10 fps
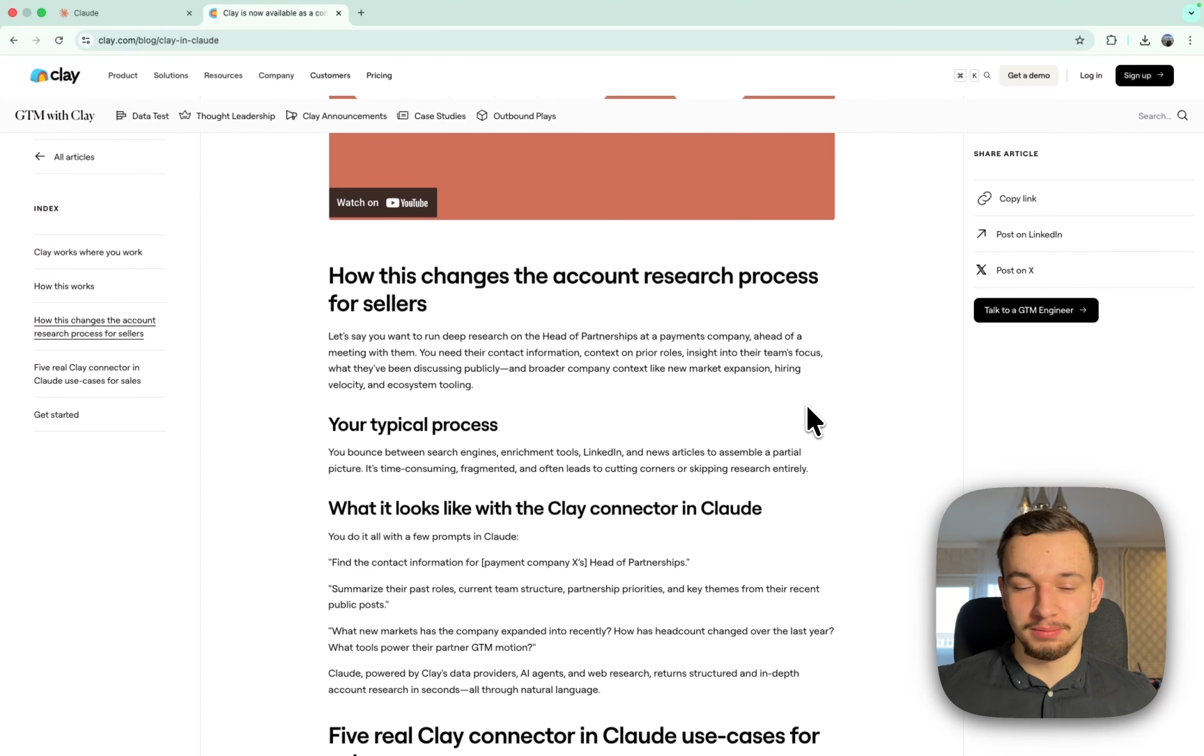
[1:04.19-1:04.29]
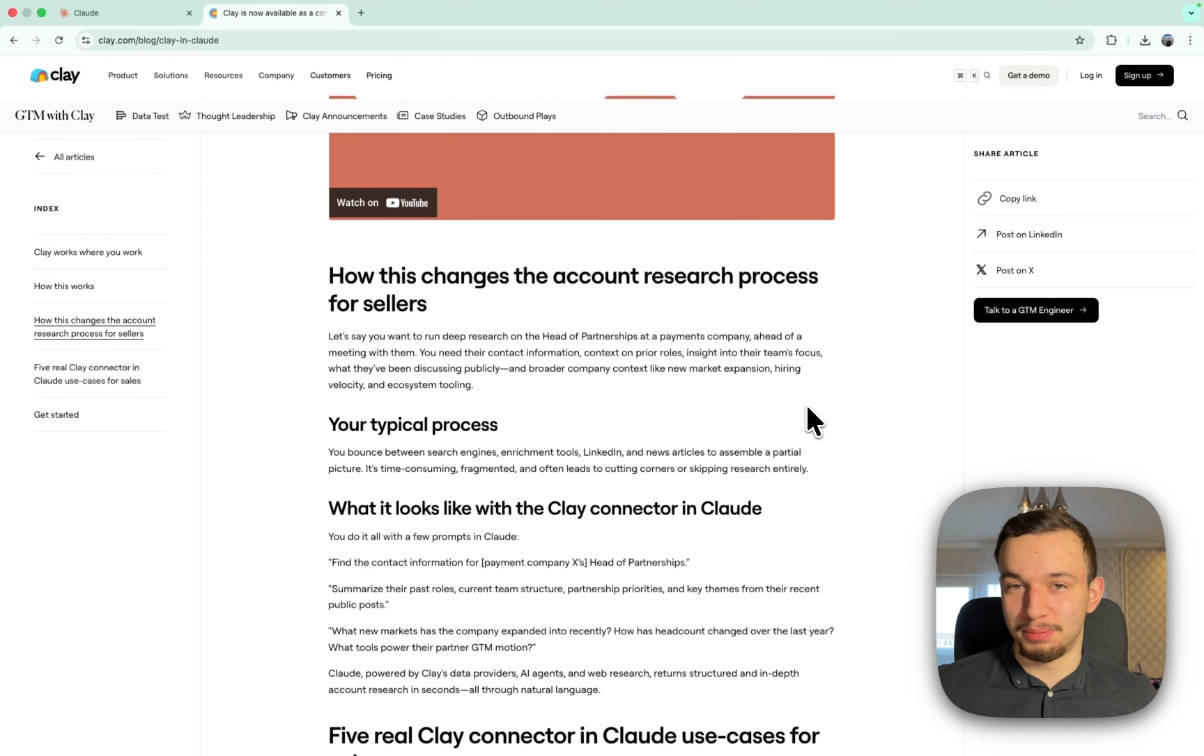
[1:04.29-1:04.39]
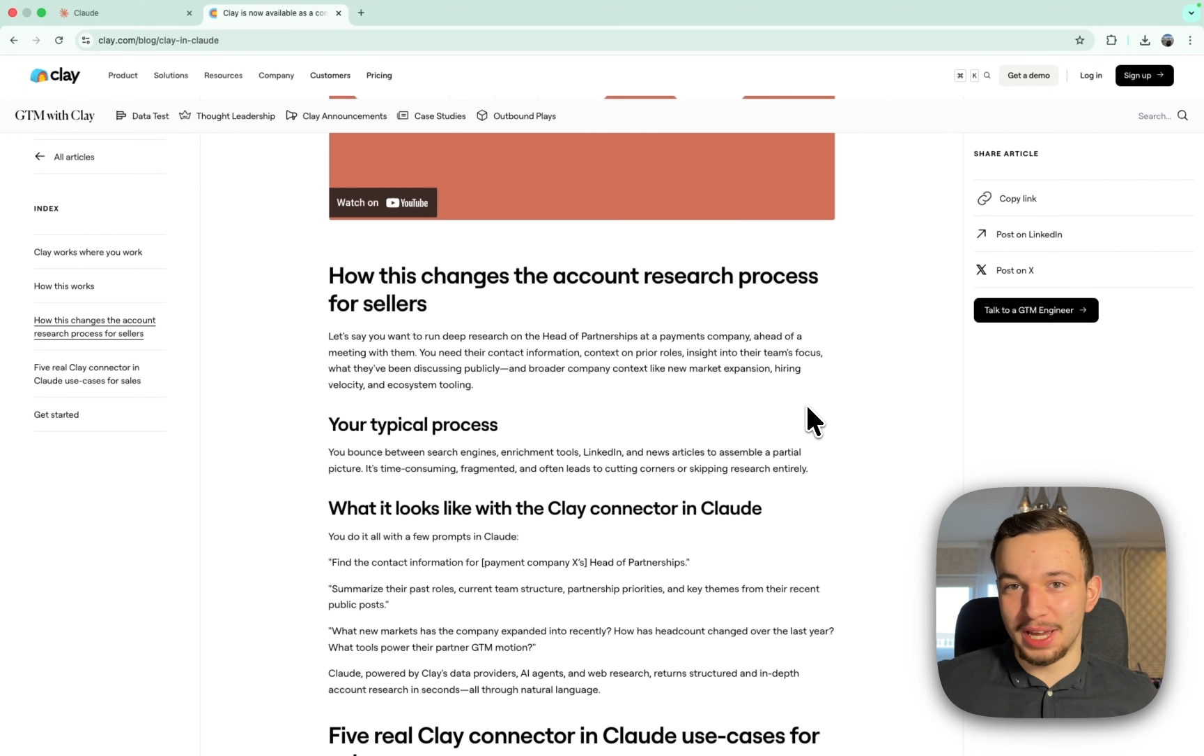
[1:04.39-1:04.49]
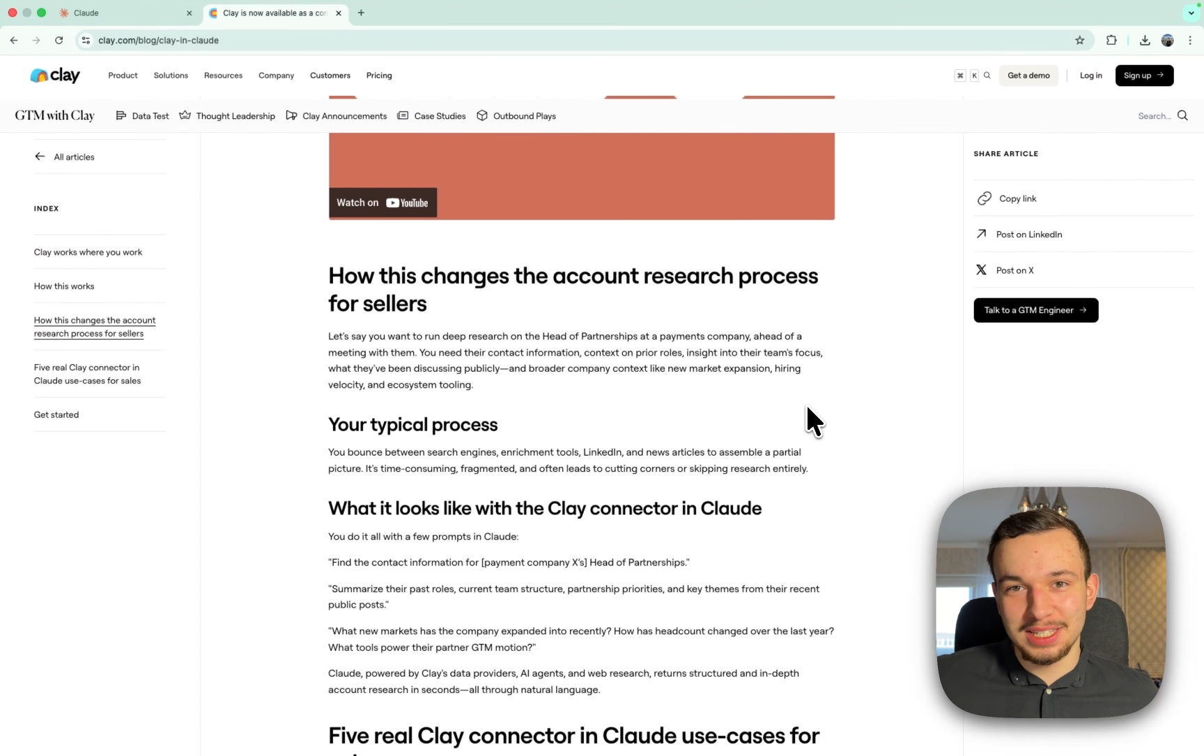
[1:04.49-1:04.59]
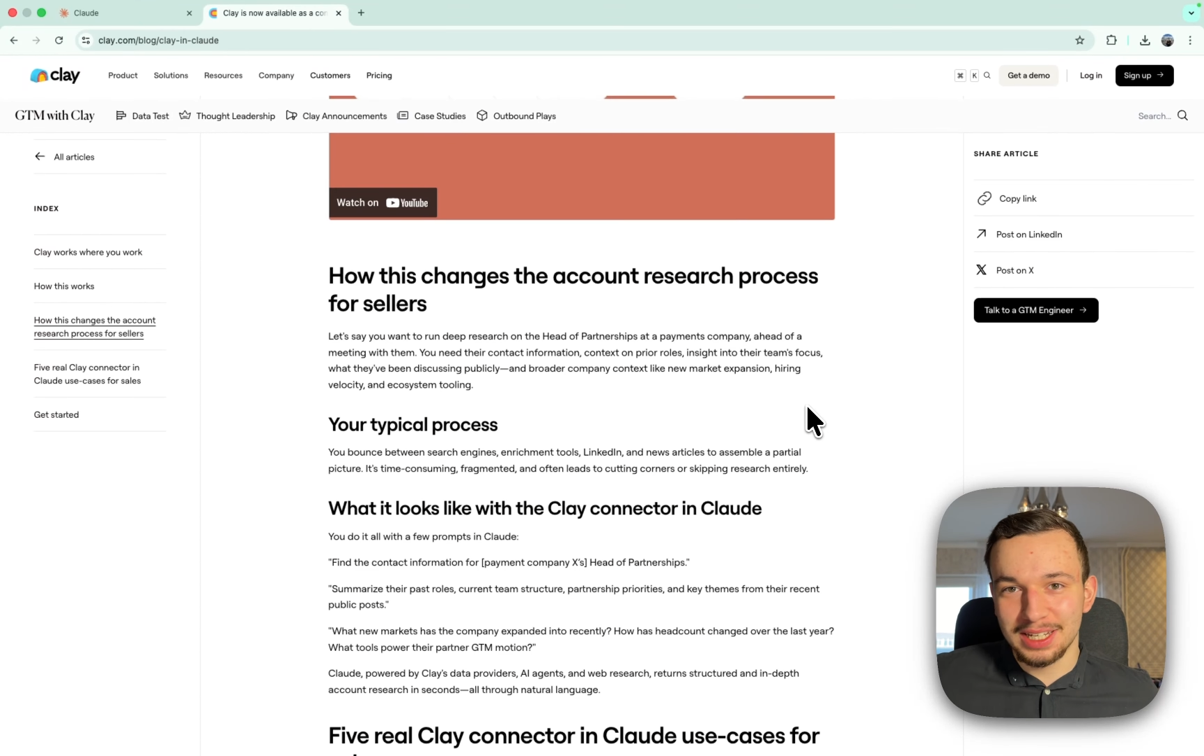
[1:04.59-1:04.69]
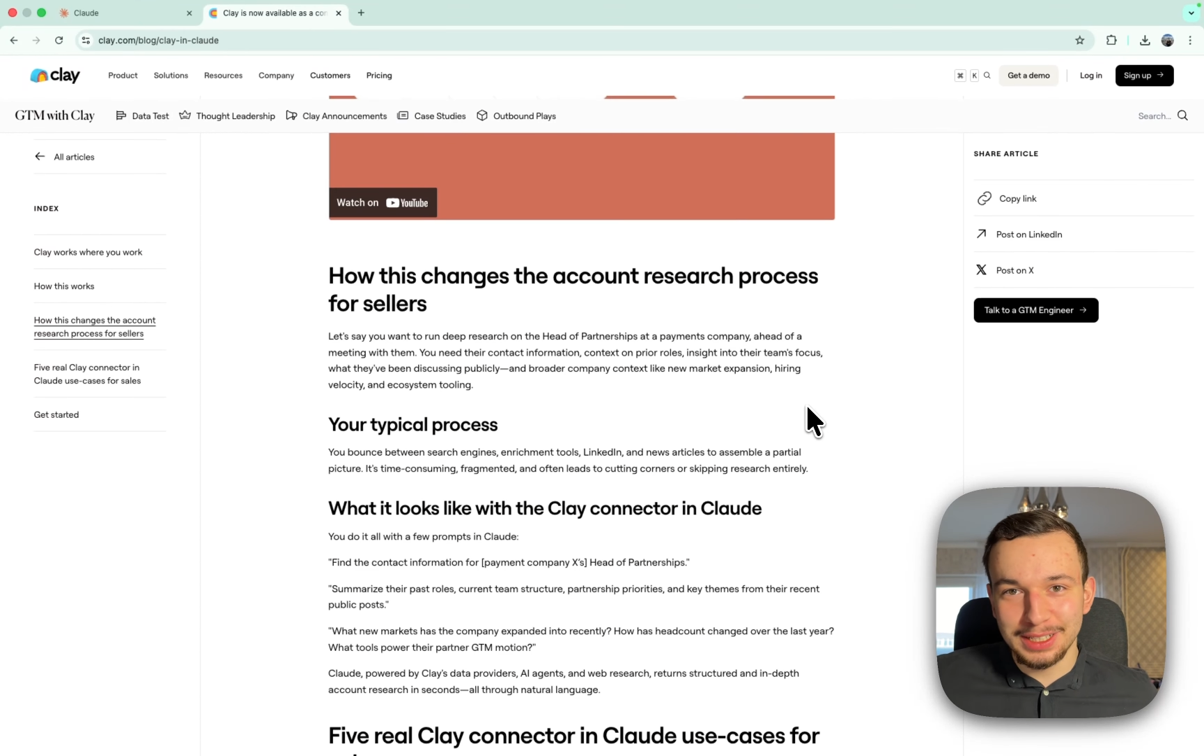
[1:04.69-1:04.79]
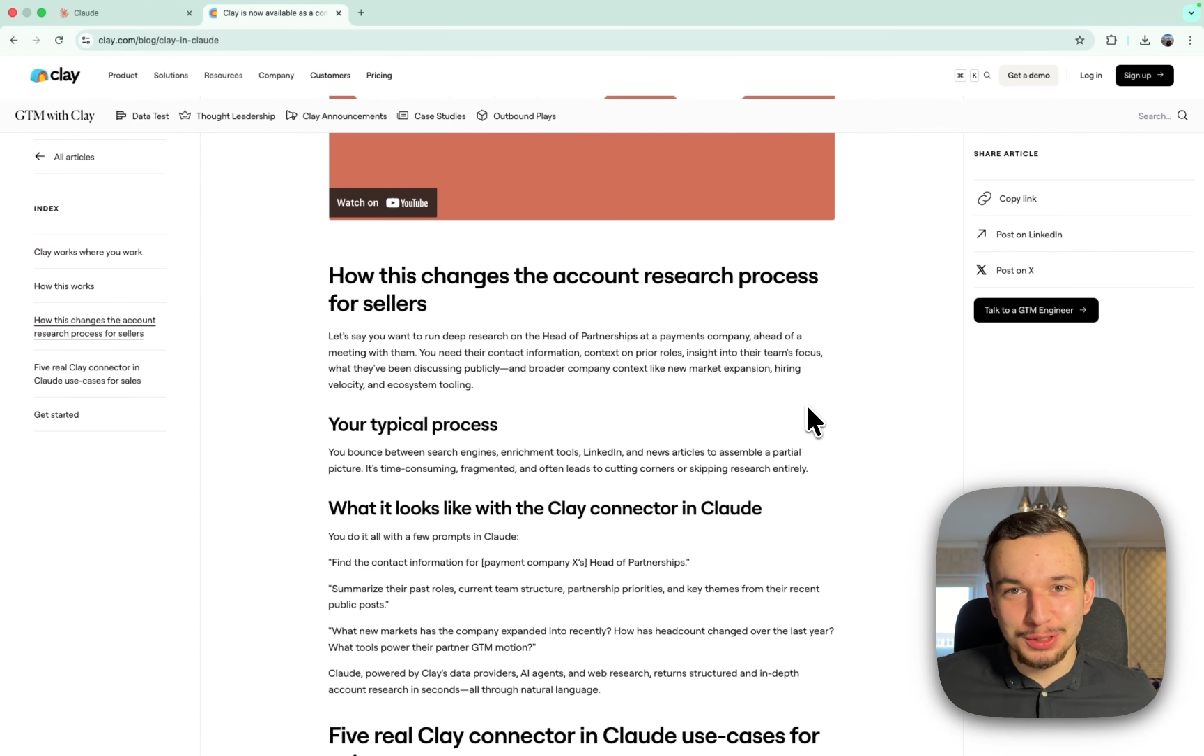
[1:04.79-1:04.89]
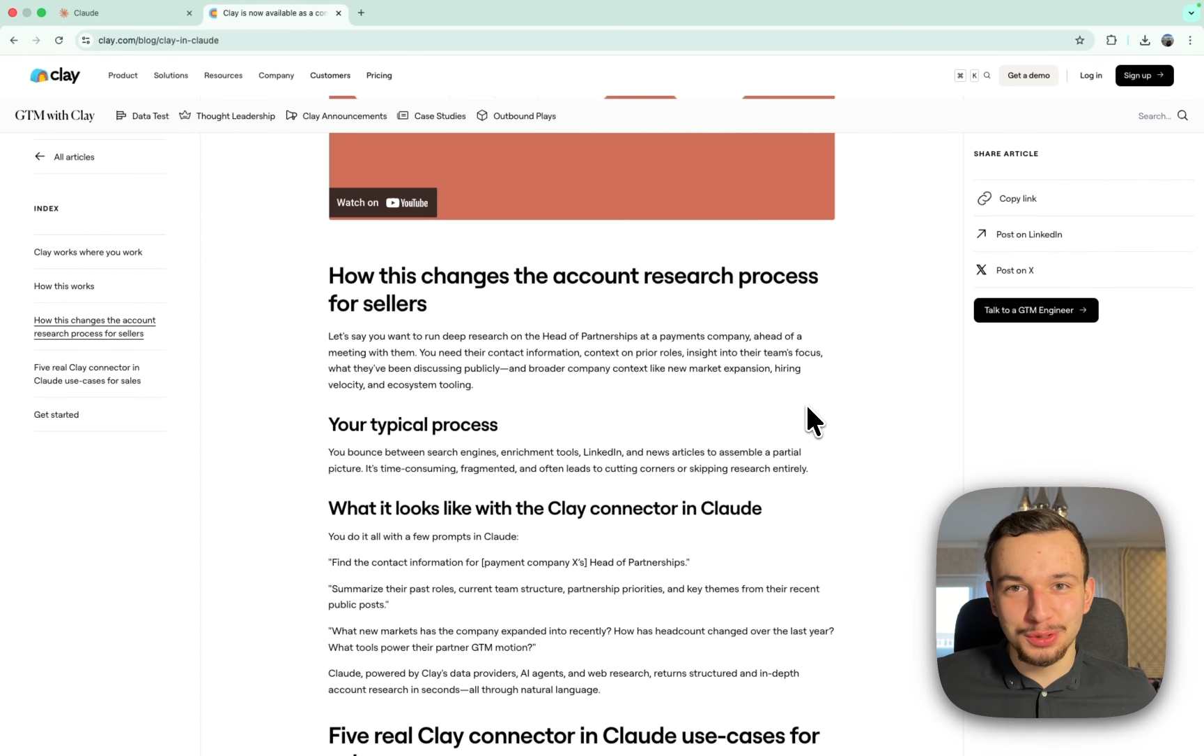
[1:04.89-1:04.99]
basically